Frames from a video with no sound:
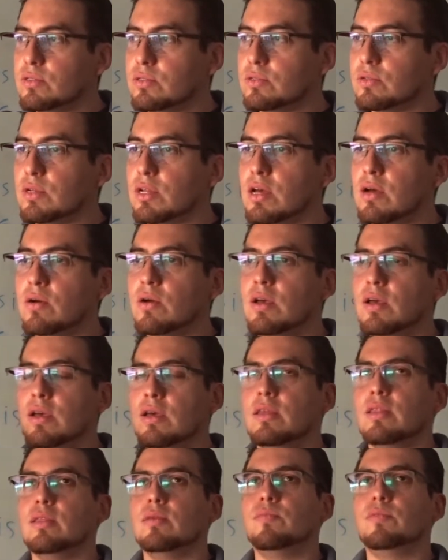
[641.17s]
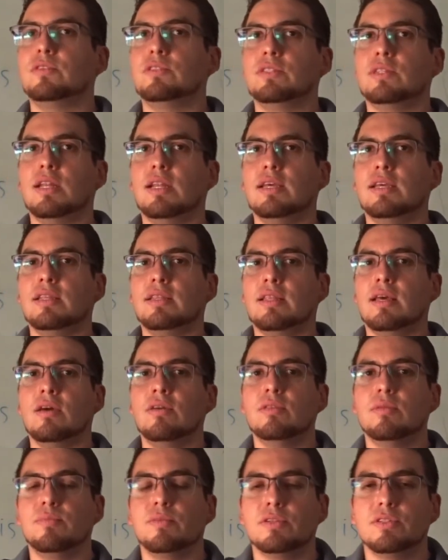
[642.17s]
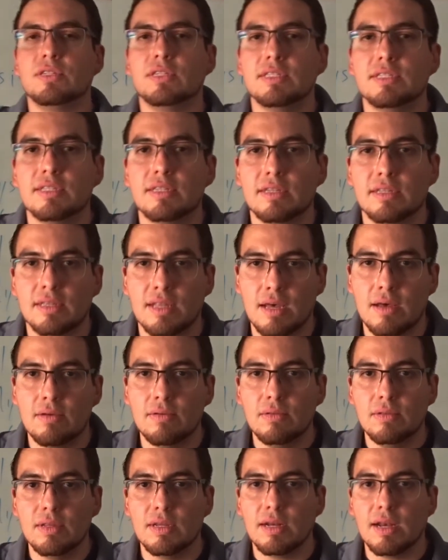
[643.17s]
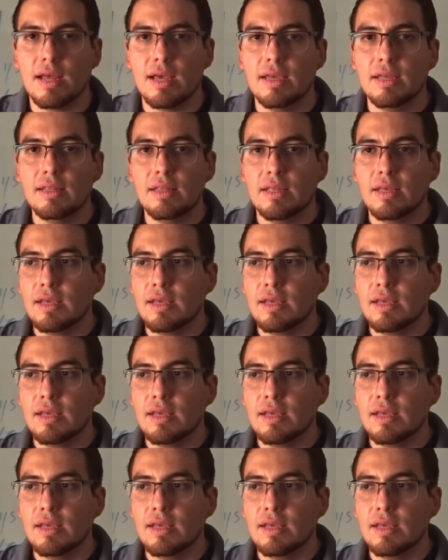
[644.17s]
so now the person is laying down, the person is sitting down, the client,